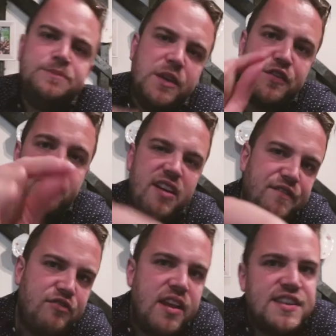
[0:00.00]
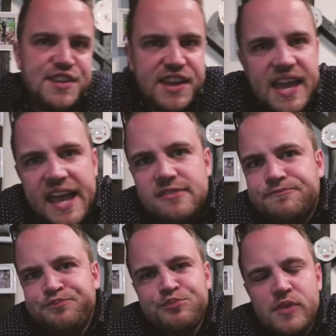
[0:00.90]
If you're ever renting, gang,
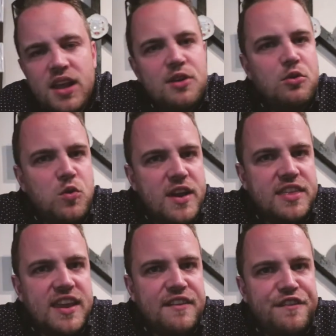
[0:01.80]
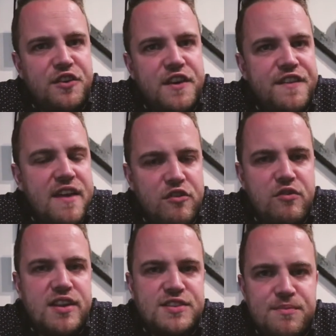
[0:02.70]
a little quick thing for you, if you're ever
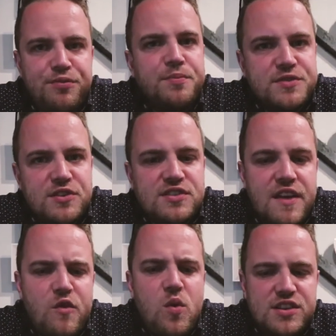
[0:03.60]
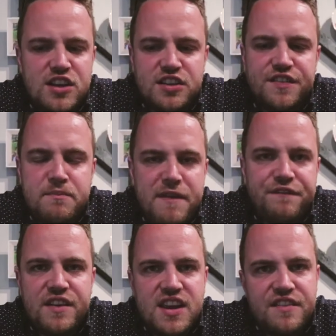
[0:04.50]
renting property and stuff, always ask for
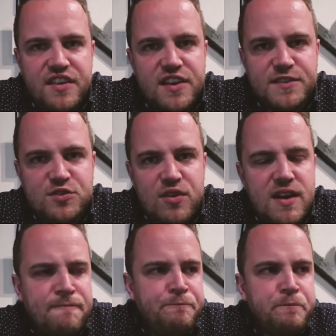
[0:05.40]
monthly in advance rent